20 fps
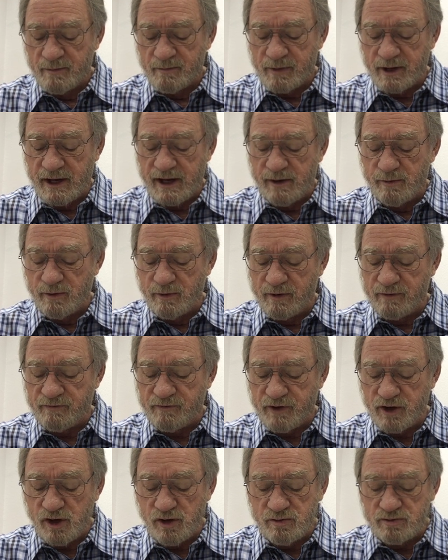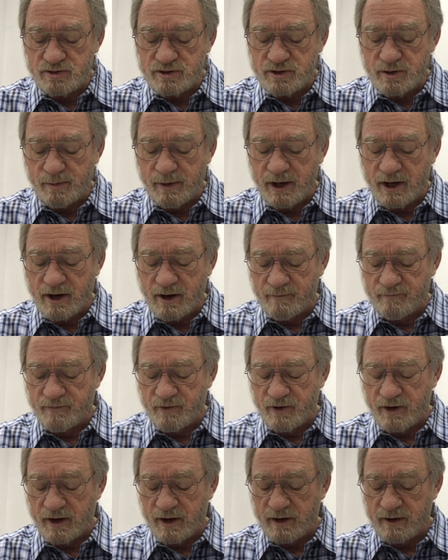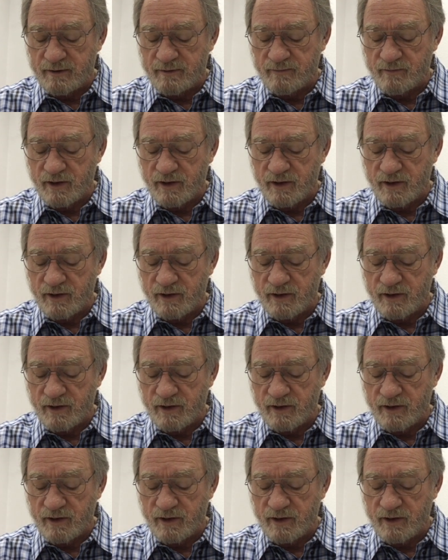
but he refused to be comforted.